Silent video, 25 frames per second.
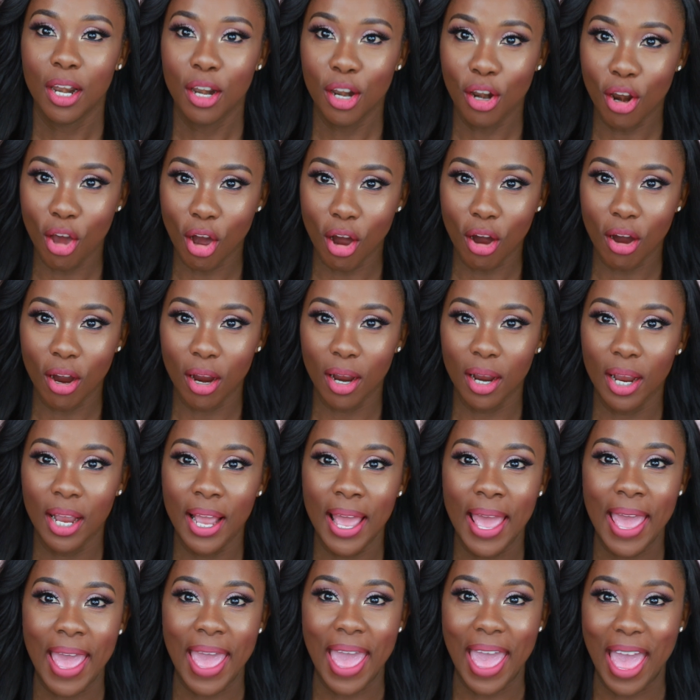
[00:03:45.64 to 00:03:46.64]
long,
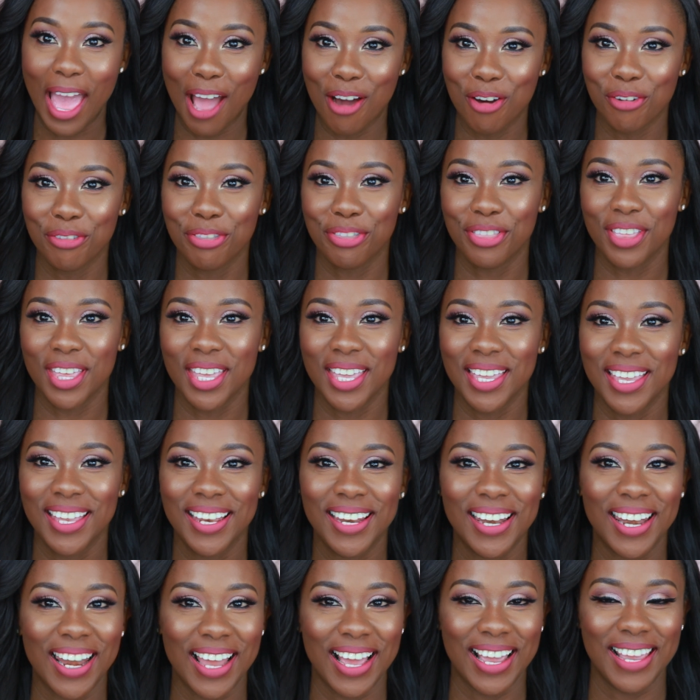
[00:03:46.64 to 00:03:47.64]

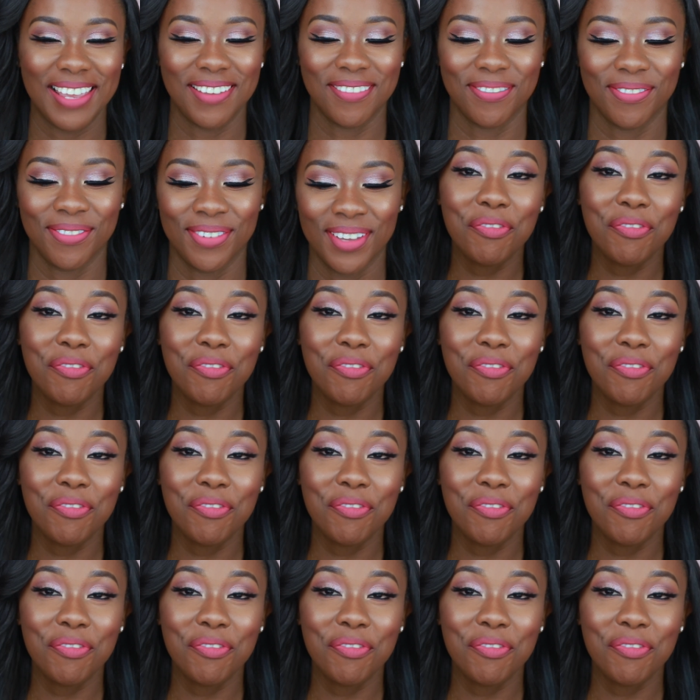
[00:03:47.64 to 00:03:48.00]
healthy life.